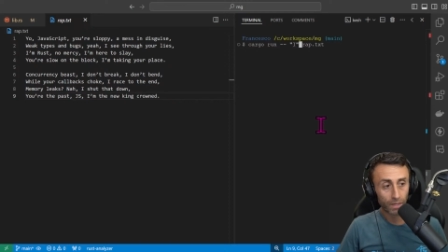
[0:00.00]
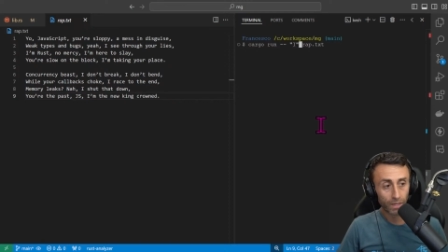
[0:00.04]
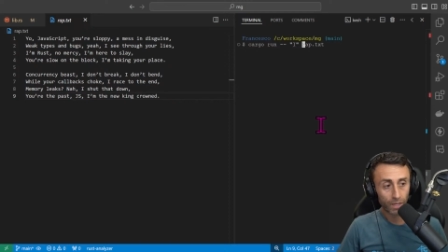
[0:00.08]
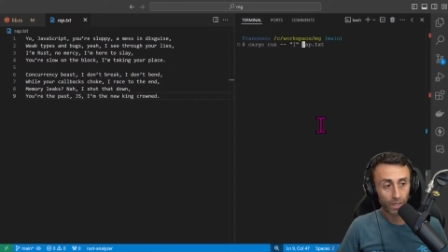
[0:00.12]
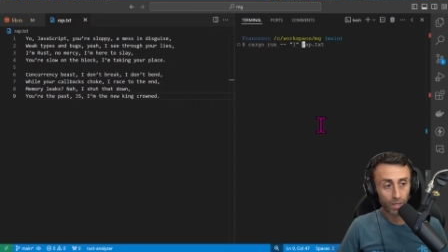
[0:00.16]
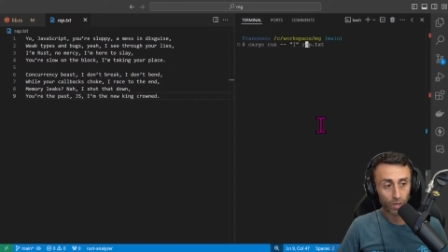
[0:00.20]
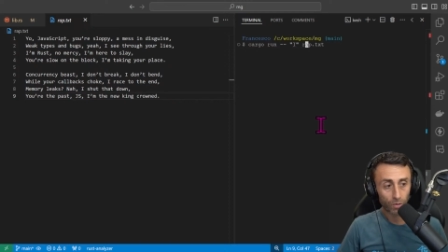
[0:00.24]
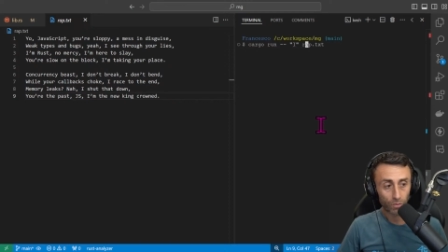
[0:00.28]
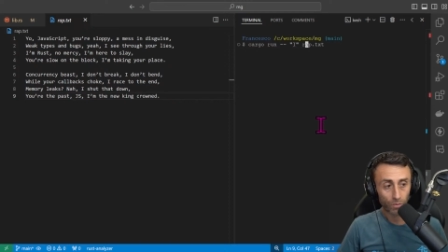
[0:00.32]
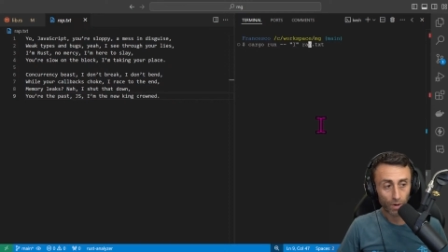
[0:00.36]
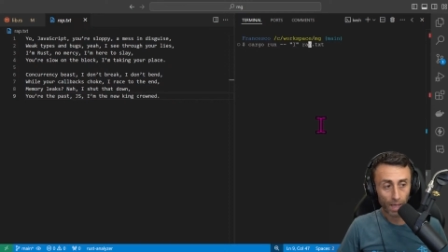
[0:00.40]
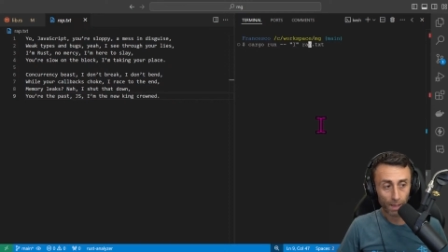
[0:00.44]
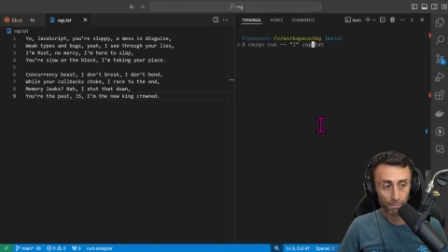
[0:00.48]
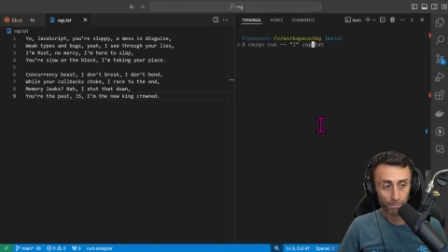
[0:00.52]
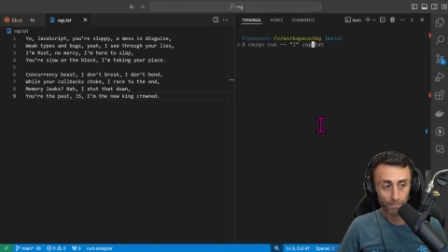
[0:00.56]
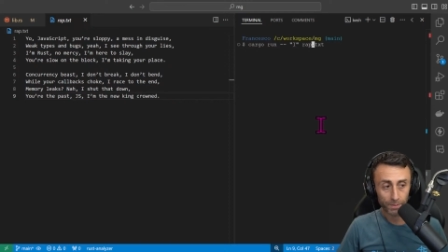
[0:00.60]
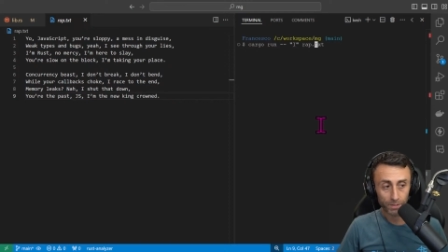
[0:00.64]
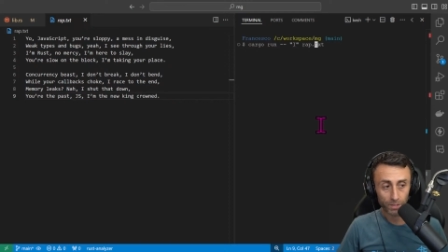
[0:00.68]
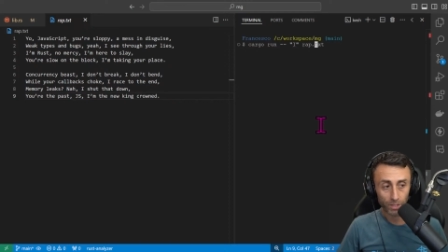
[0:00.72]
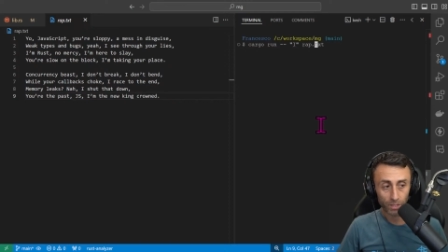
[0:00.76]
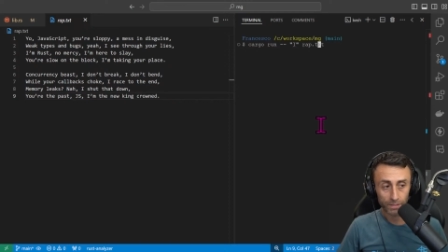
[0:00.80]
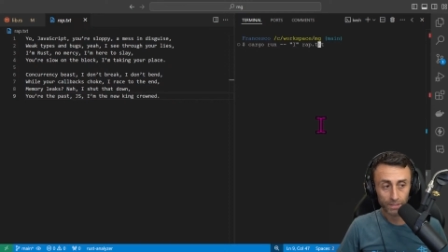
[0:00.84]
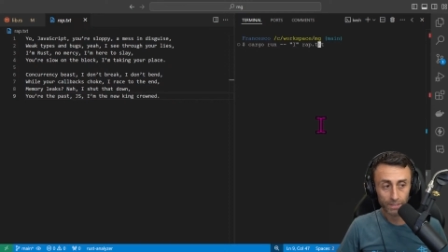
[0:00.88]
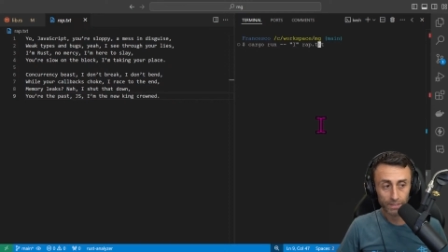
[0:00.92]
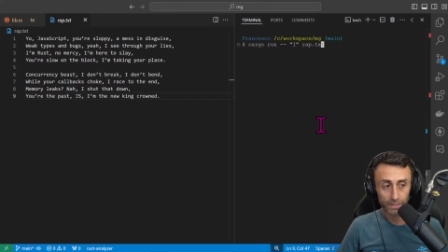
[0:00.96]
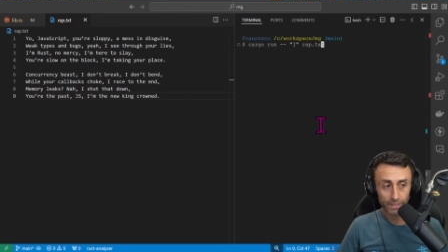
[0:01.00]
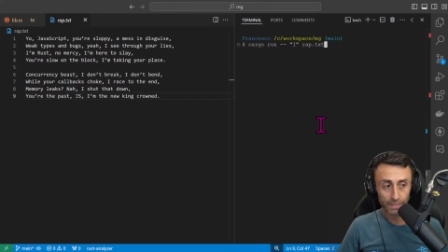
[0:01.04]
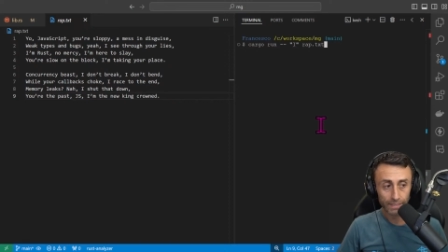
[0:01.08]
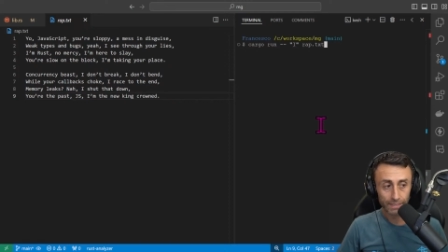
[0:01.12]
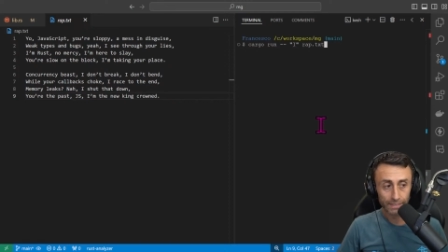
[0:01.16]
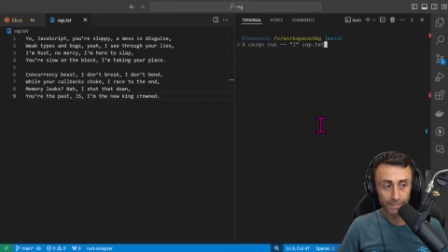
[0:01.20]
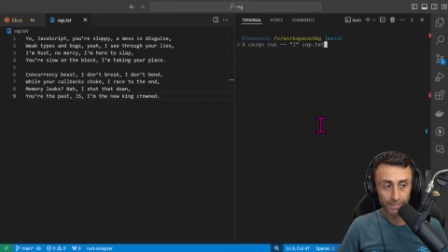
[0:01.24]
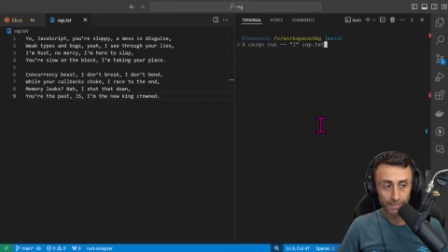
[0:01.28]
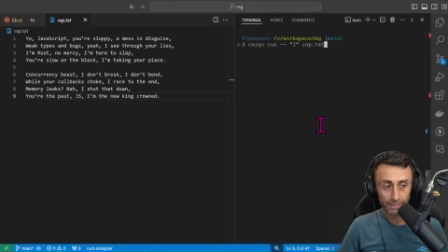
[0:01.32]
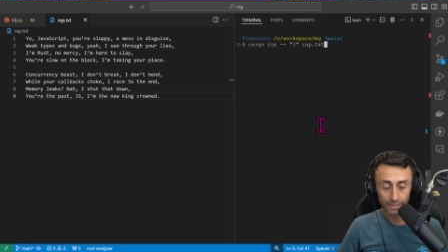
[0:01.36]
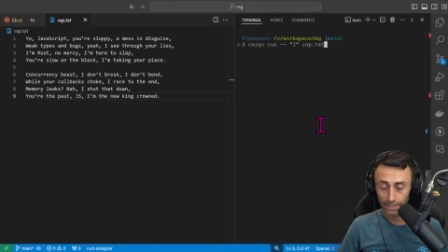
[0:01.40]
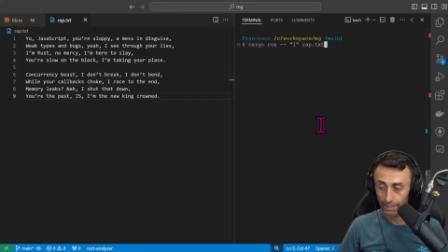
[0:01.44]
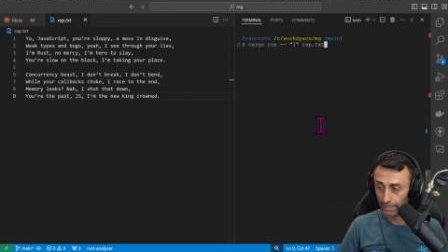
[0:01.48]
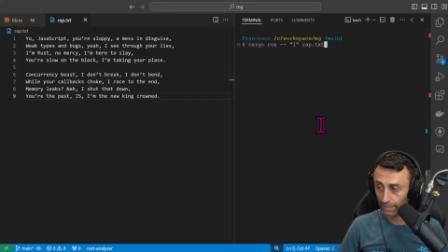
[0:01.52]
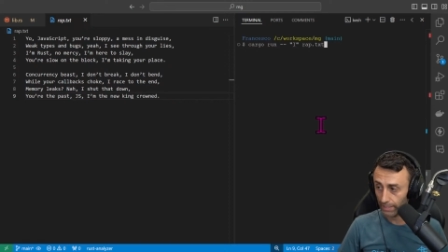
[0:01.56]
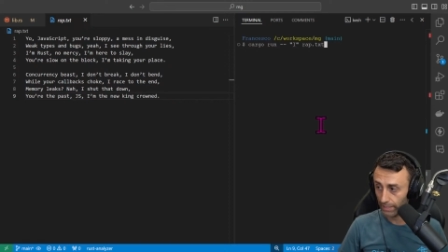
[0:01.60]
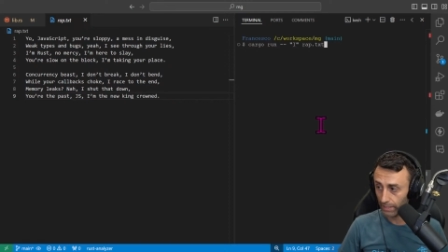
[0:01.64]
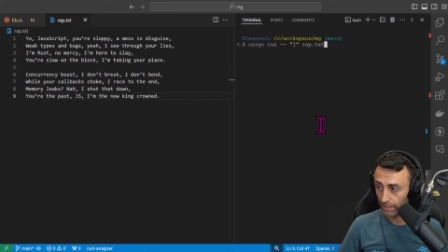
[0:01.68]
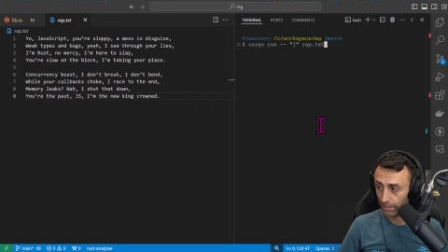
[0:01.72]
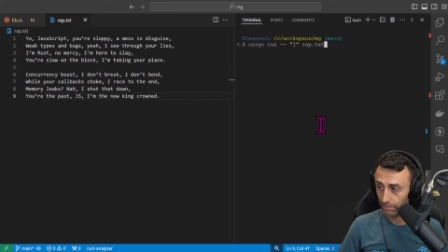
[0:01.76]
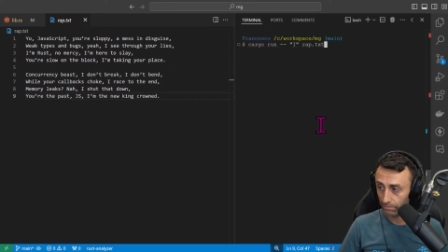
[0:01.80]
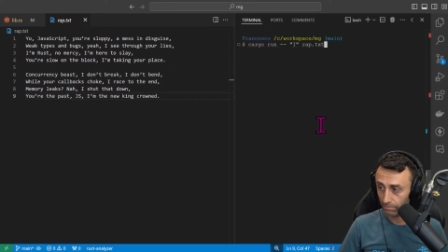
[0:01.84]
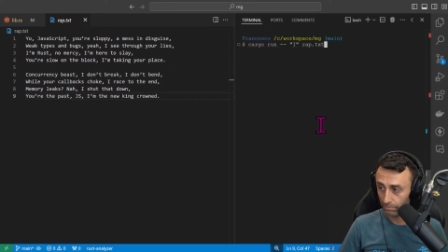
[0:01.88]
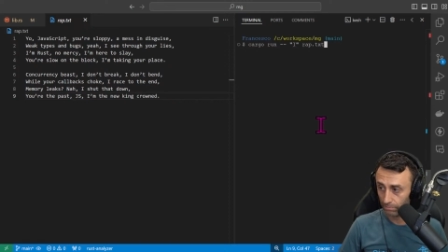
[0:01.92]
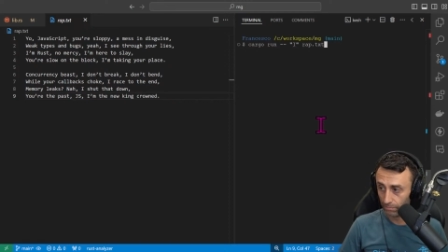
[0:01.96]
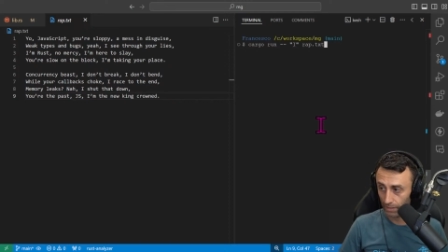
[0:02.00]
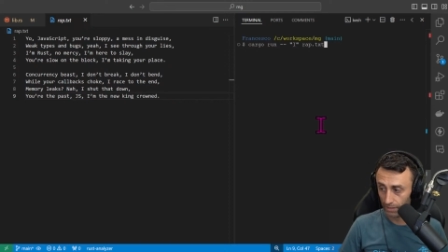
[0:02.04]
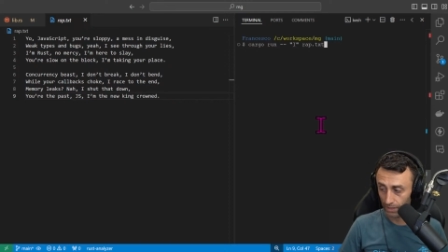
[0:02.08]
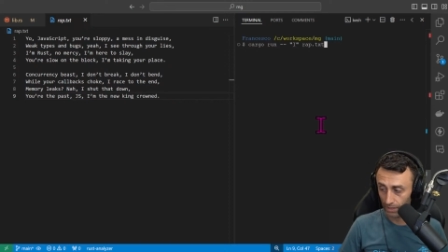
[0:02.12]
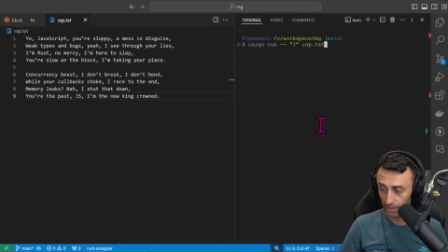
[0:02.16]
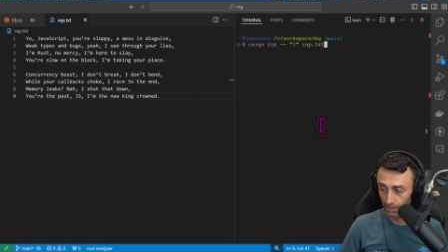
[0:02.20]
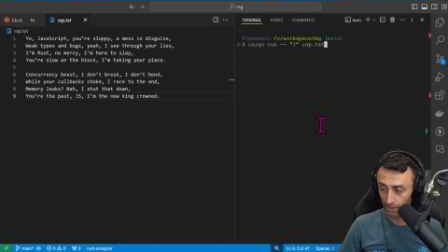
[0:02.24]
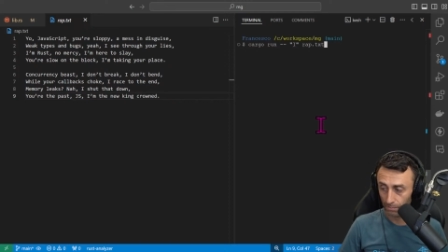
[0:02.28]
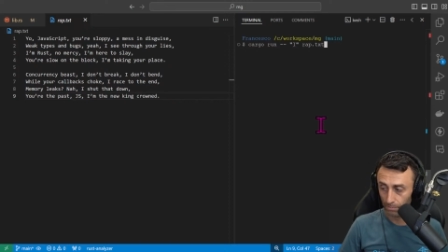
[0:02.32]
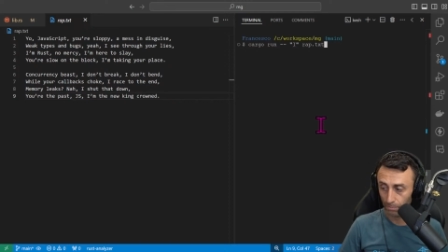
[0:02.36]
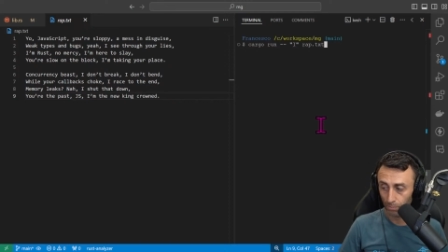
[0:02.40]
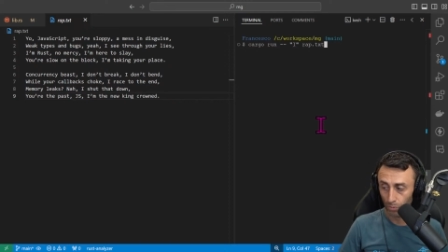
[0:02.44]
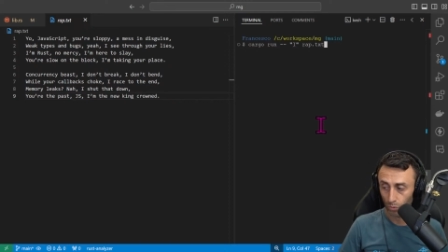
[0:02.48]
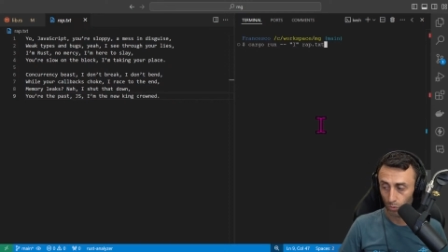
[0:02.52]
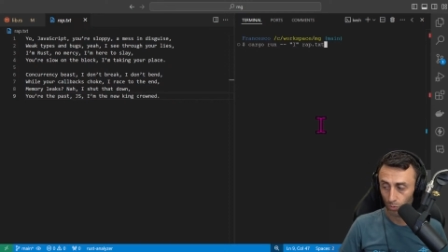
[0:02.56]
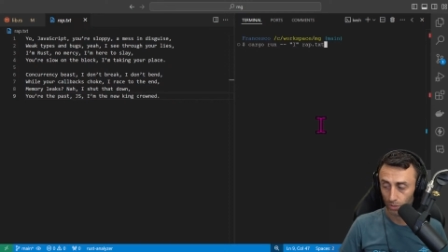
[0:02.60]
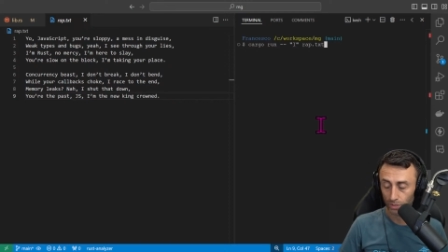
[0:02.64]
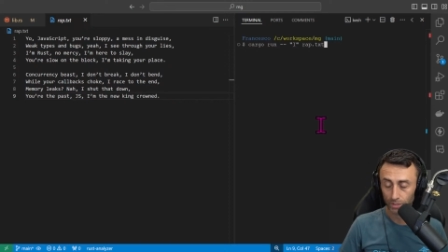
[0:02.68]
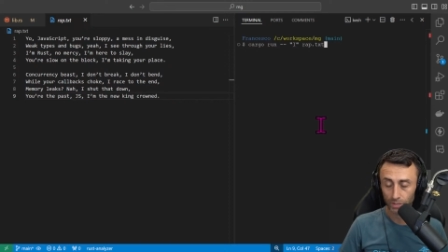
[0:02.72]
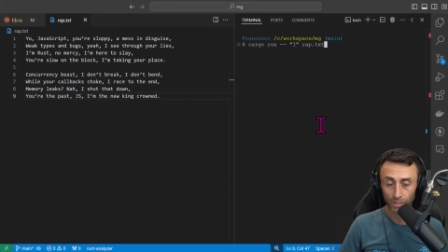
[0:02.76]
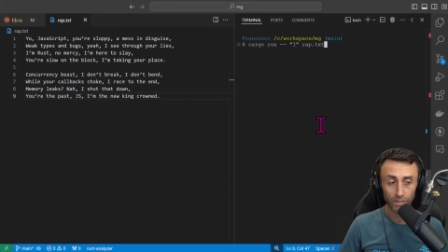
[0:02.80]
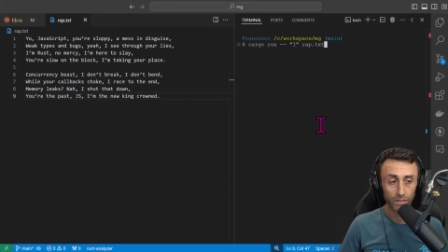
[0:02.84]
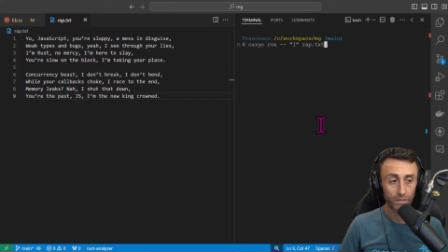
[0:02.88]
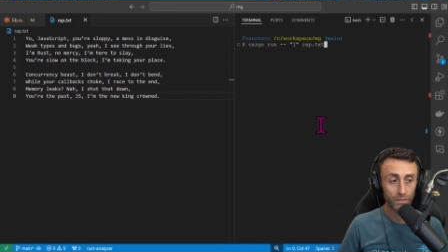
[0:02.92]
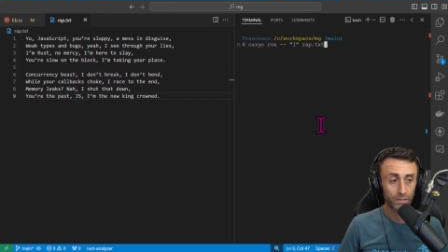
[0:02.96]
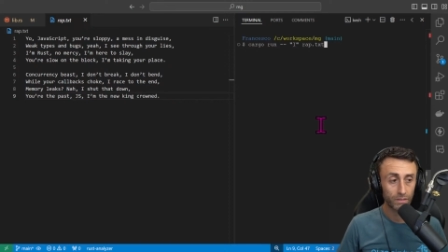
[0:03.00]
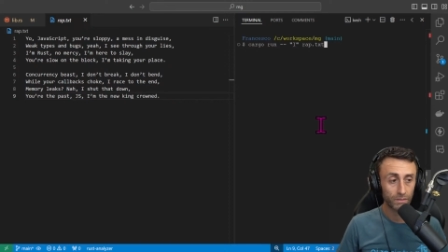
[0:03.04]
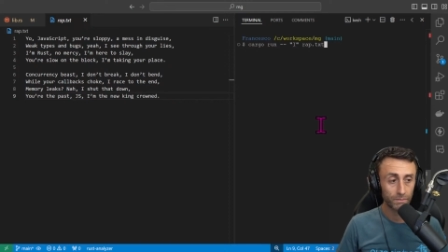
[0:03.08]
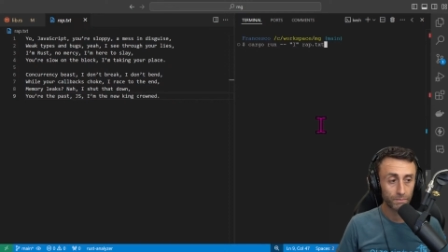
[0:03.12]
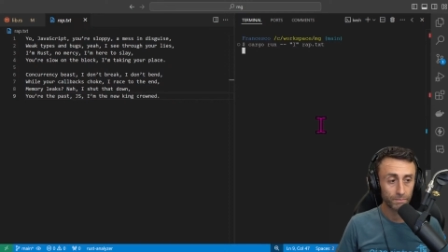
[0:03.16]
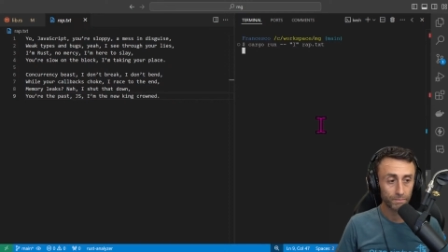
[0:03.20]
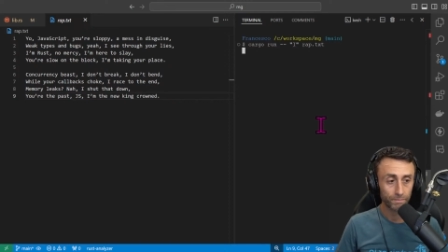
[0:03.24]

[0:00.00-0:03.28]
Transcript: rep.txt, this is important,